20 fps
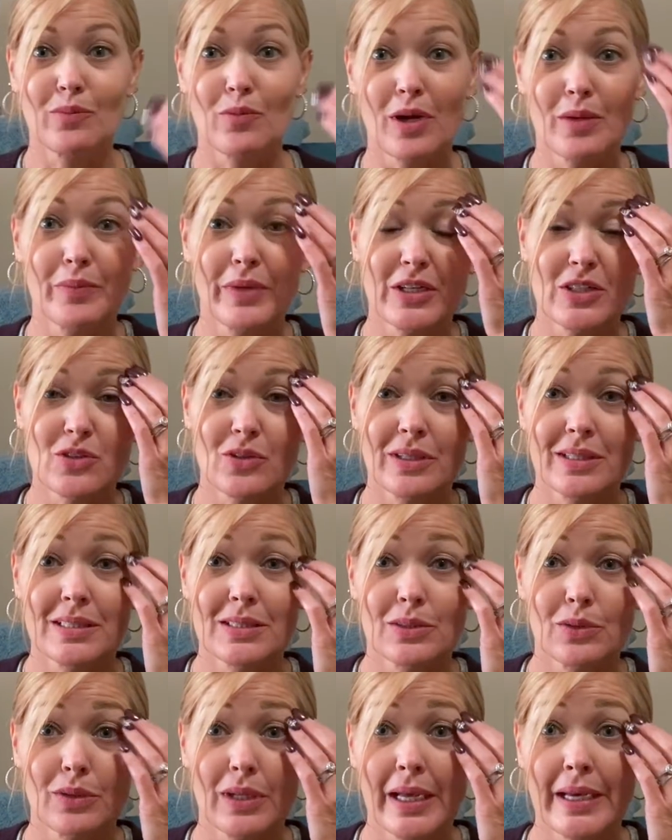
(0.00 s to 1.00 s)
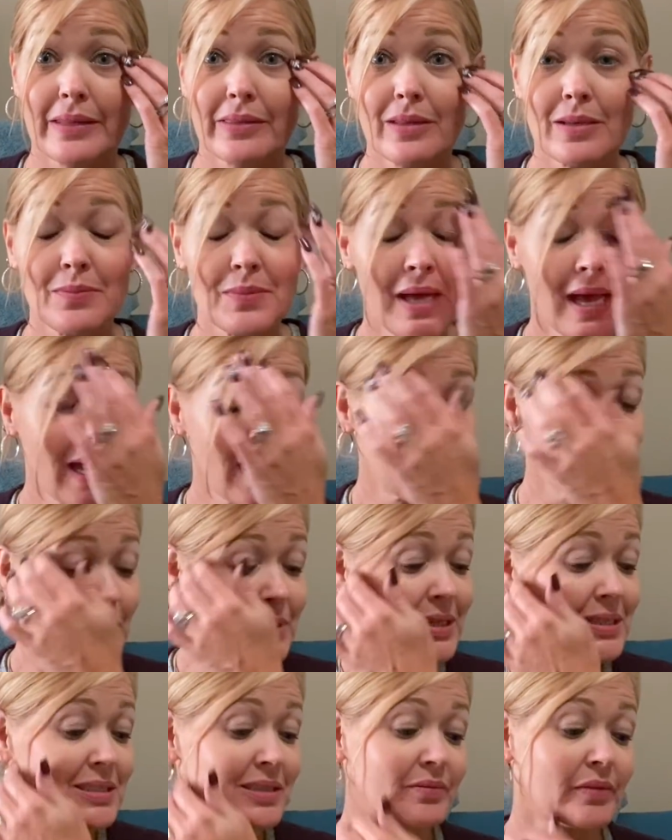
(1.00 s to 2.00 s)
them on, make sure I still like them
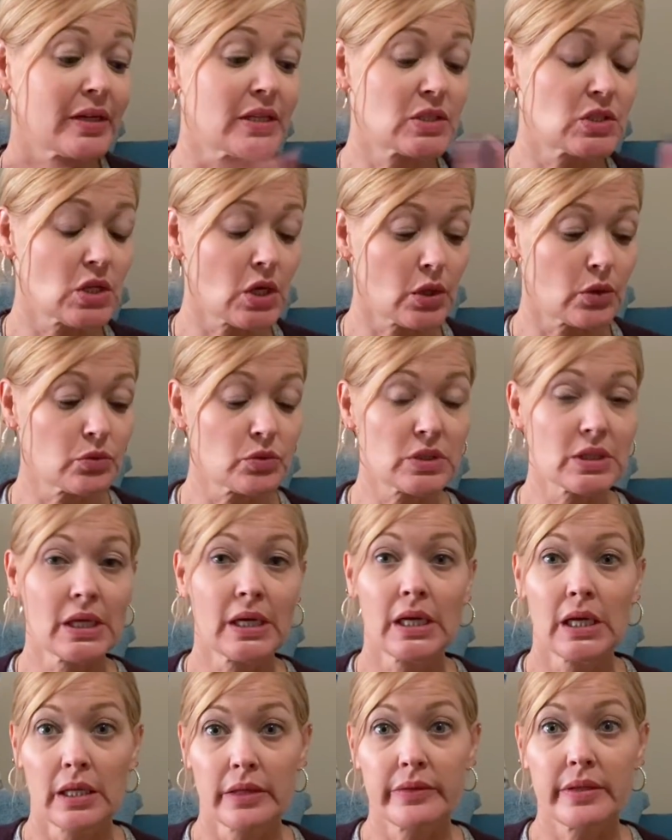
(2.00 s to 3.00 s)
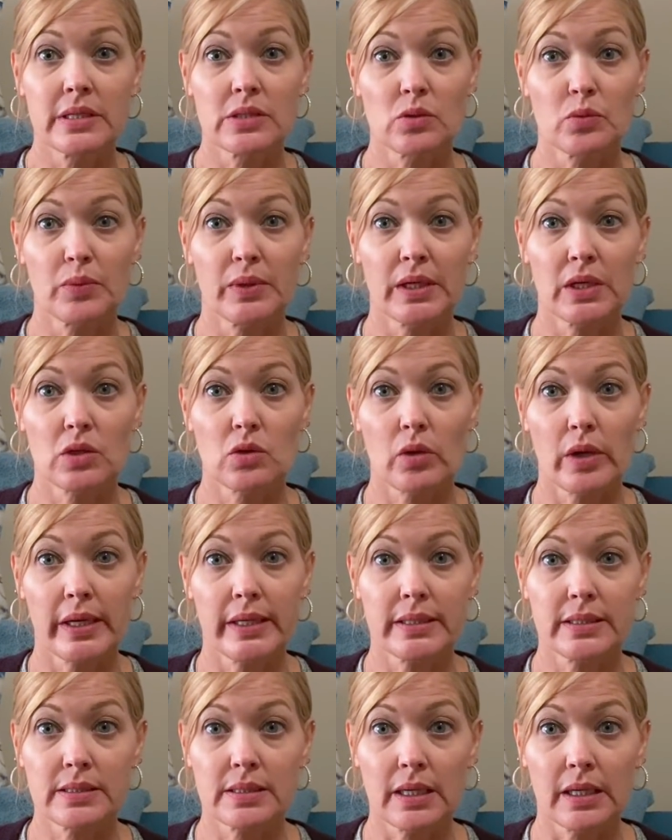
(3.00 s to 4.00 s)
because if I don't, these would be a
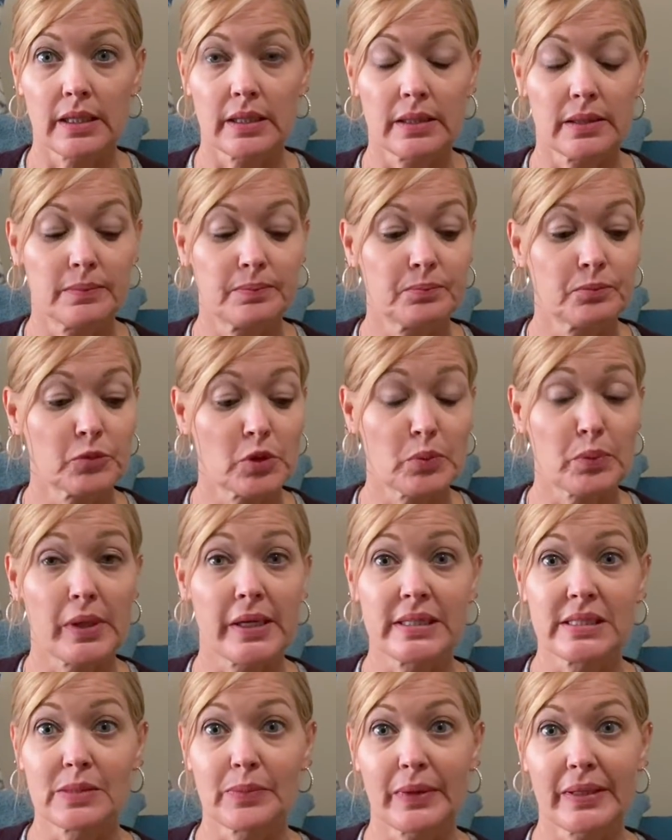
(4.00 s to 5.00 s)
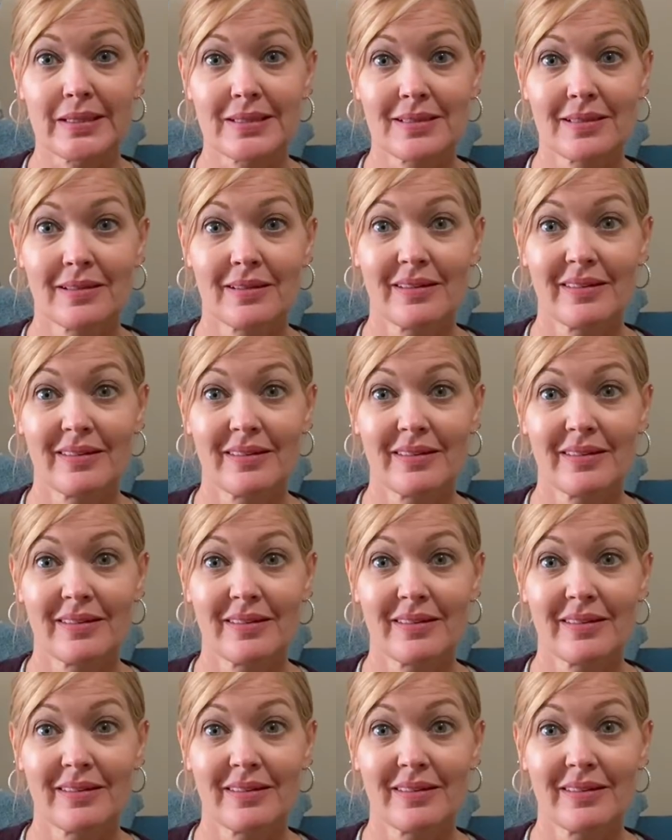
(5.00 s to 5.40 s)
great um, replacement.